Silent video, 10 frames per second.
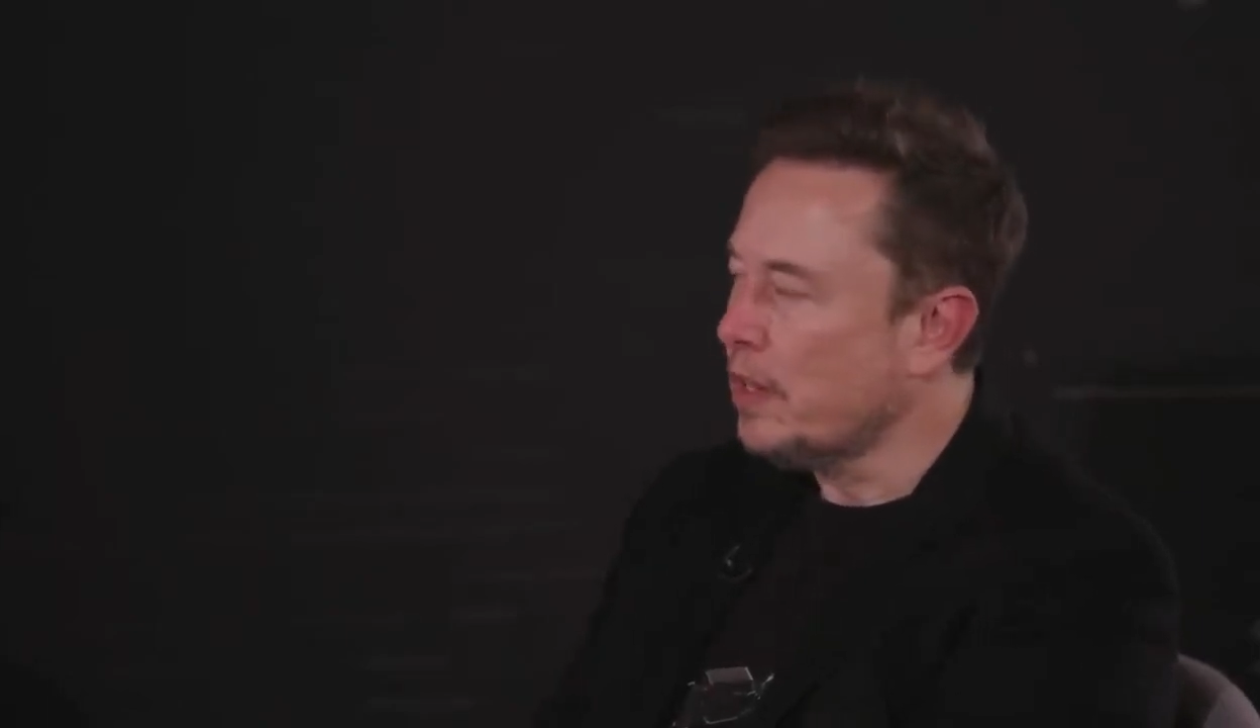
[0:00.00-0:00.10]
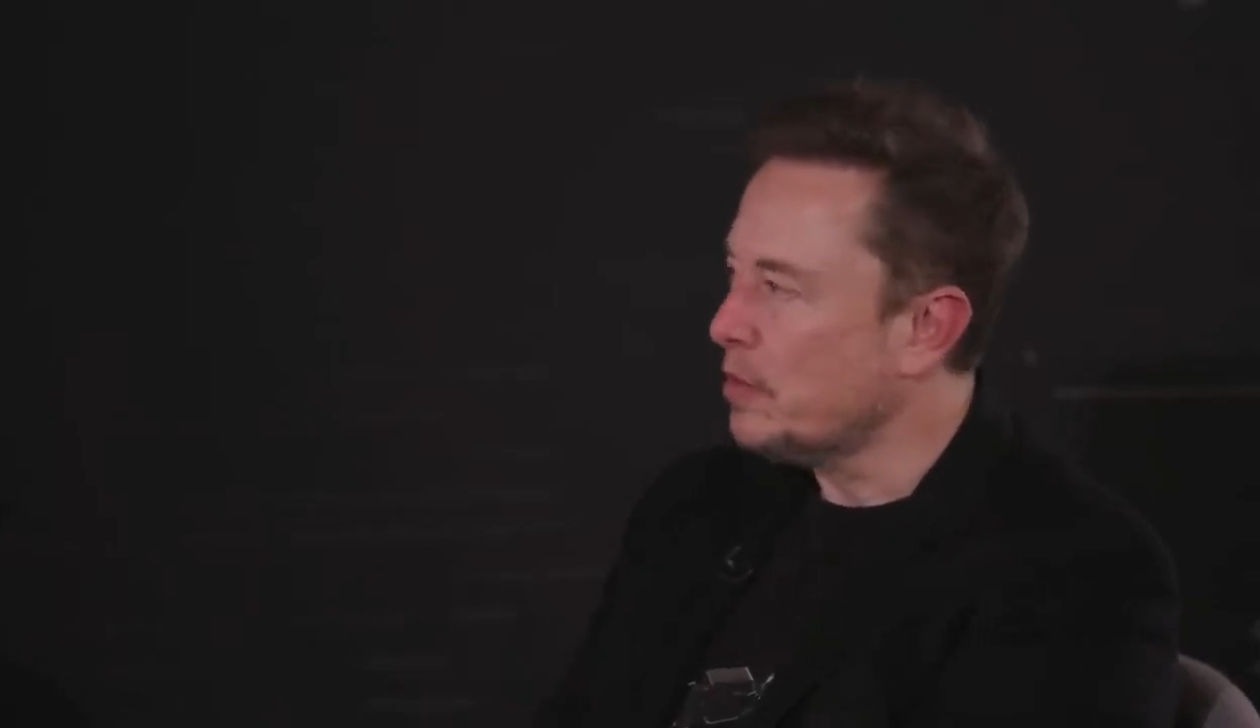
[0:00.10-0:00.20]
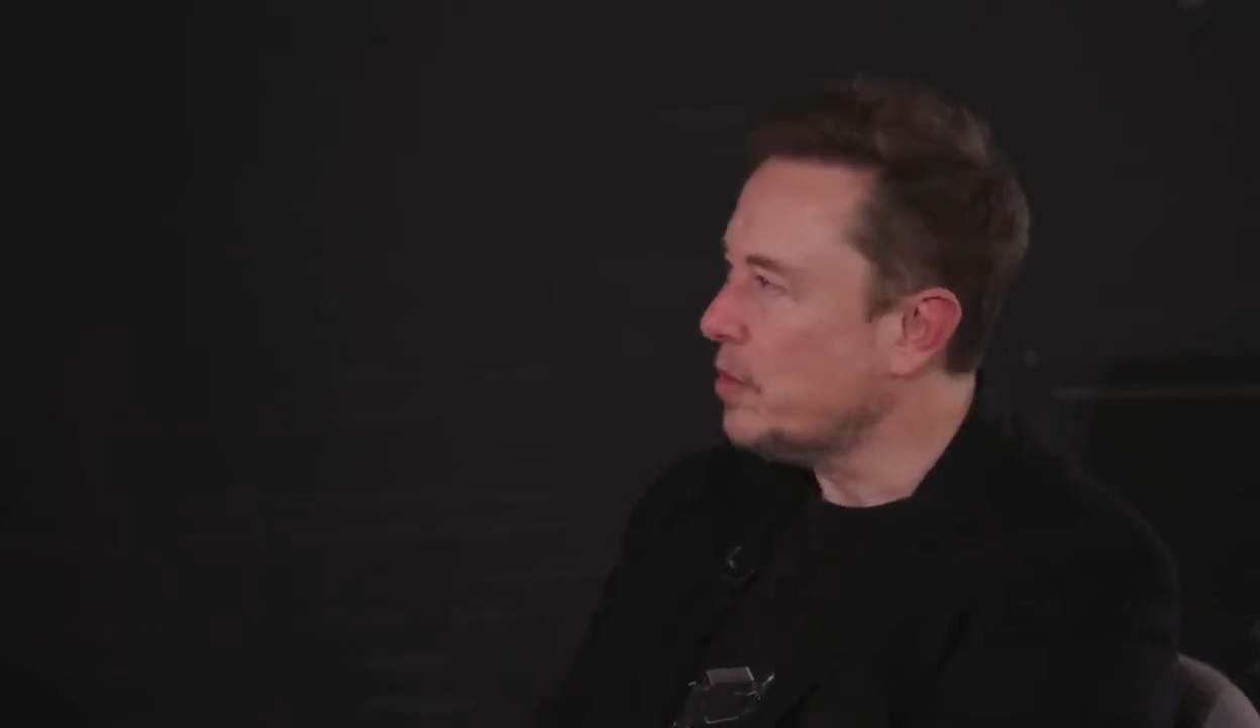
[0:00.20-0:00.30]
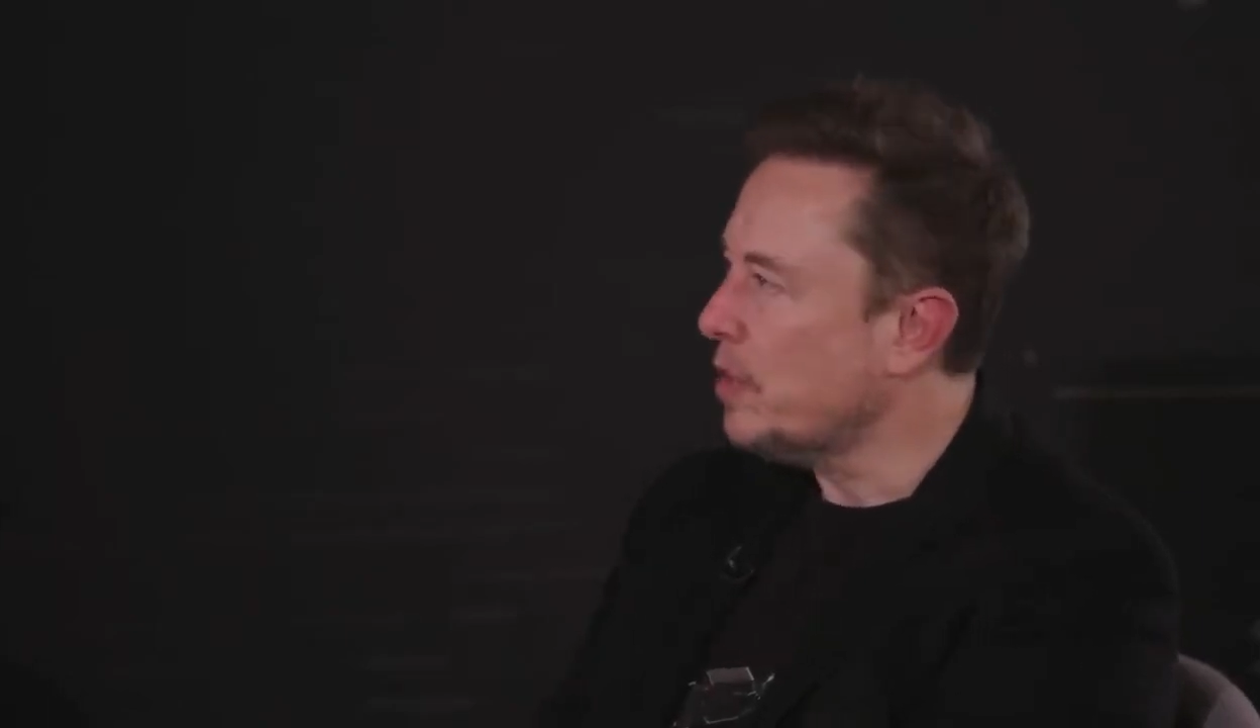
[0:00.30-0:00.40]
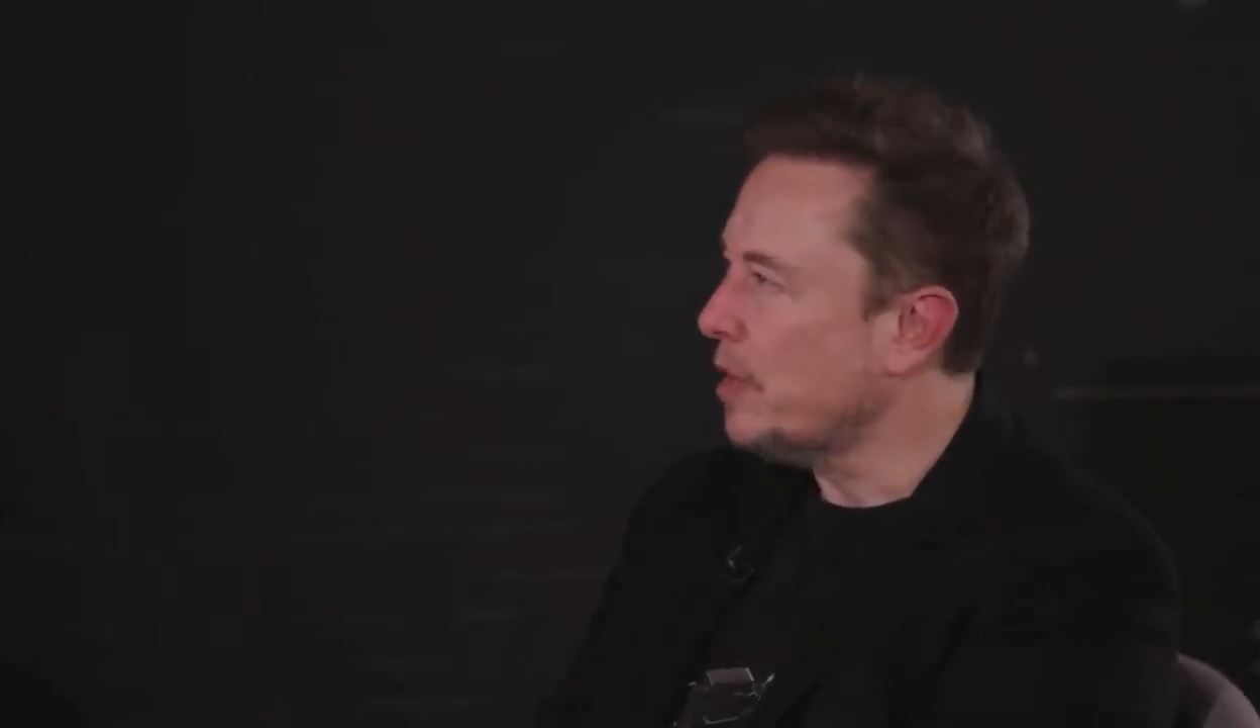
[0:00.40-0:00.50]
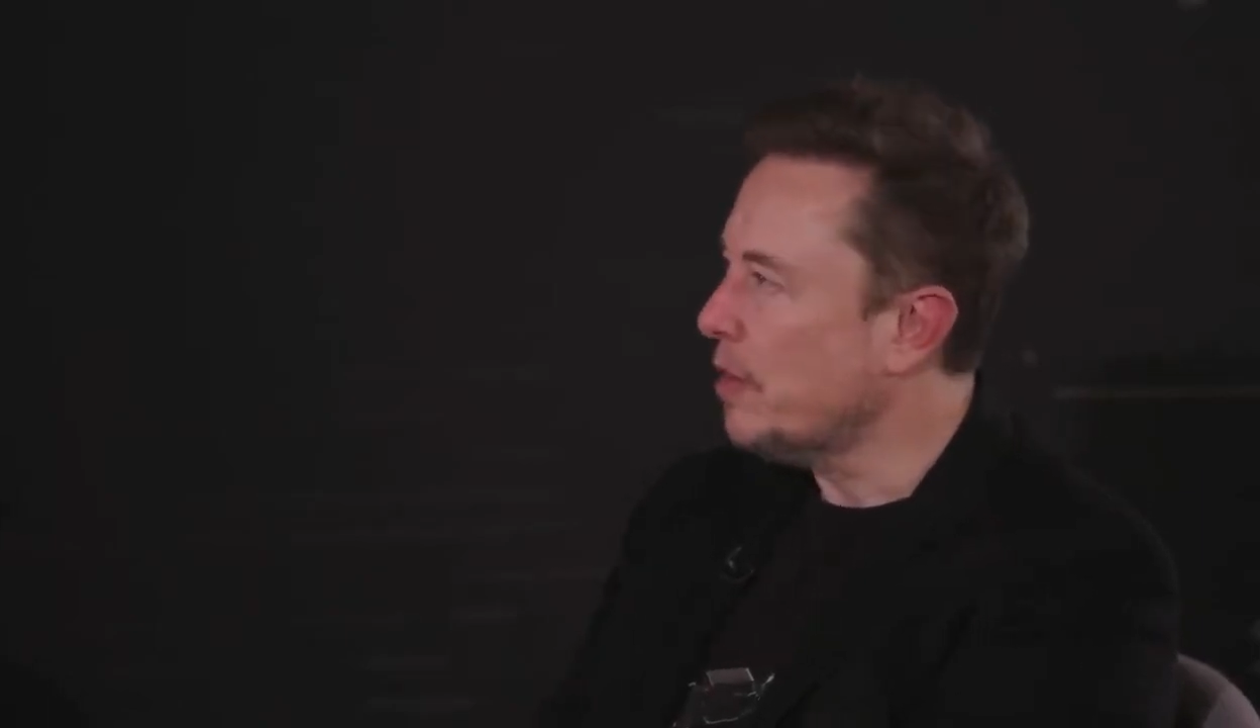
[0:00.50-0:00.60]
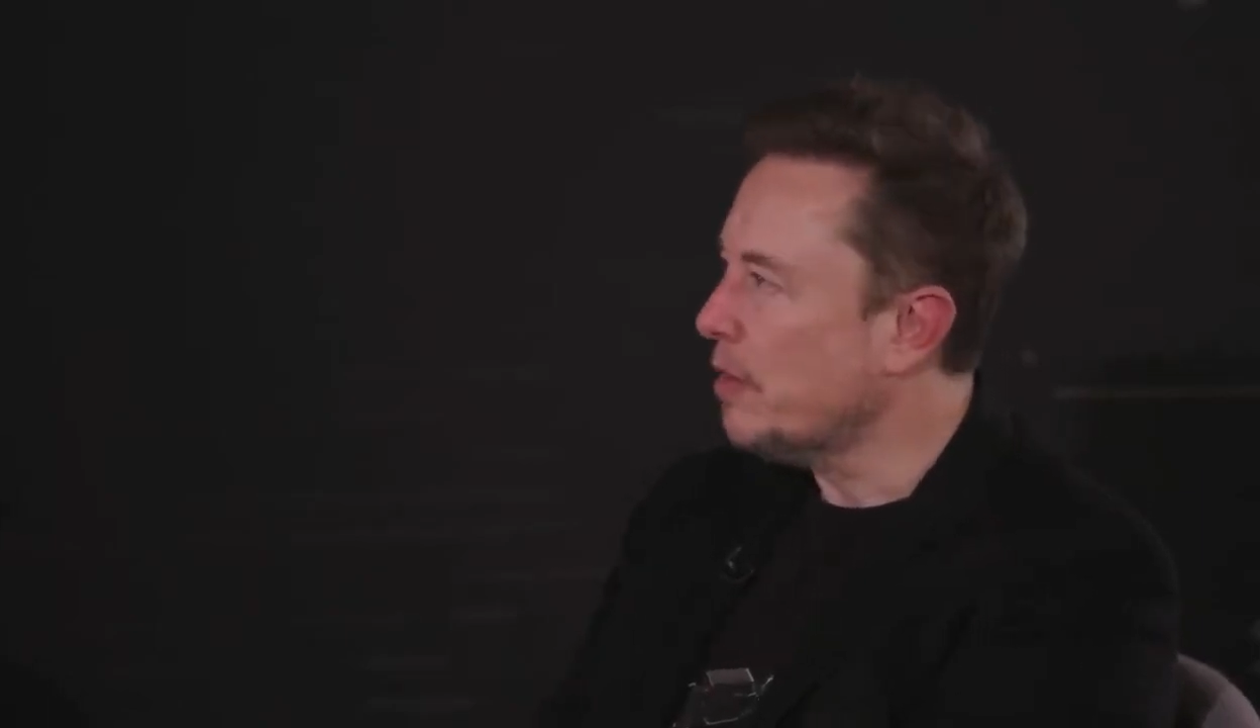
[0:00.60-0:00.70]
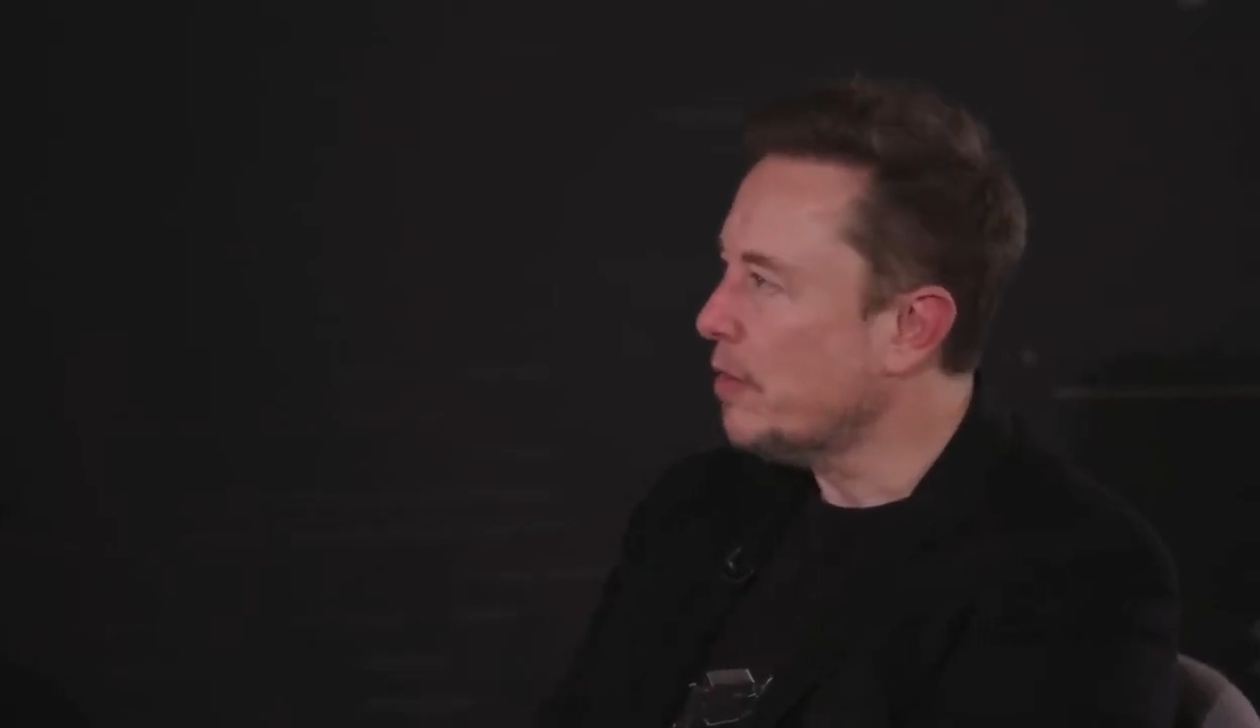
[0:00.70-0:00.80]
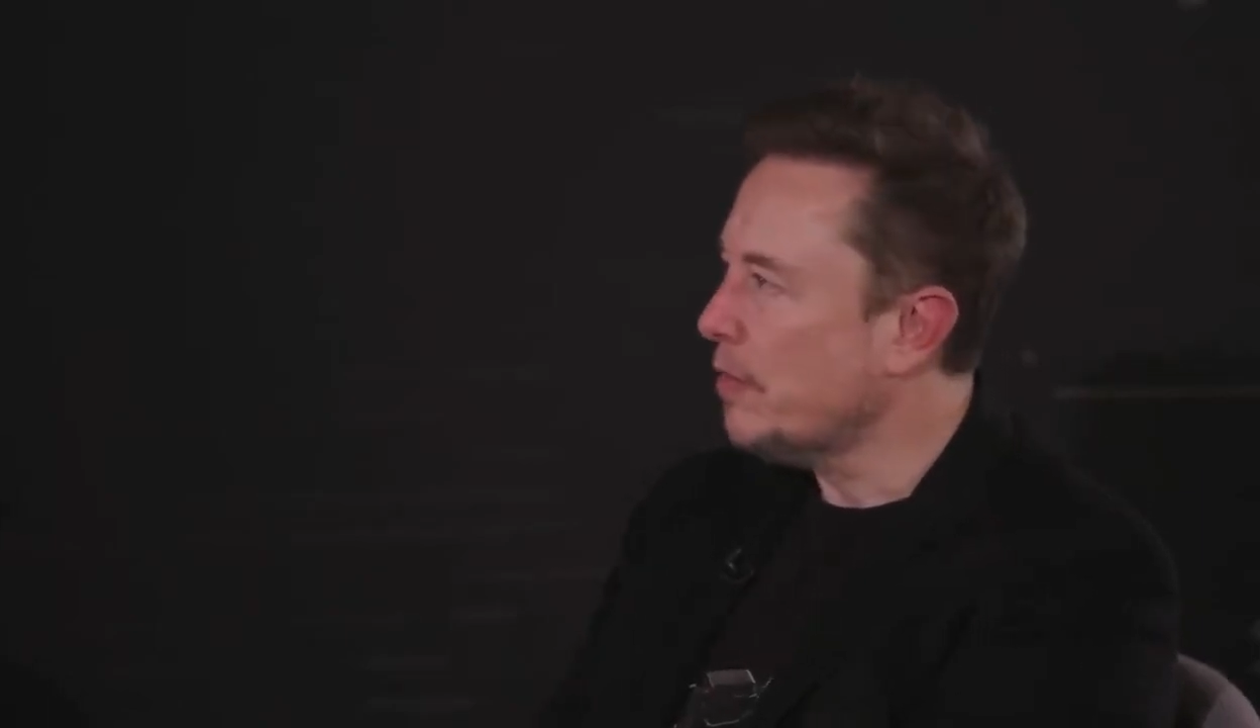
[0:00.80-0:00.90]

history here.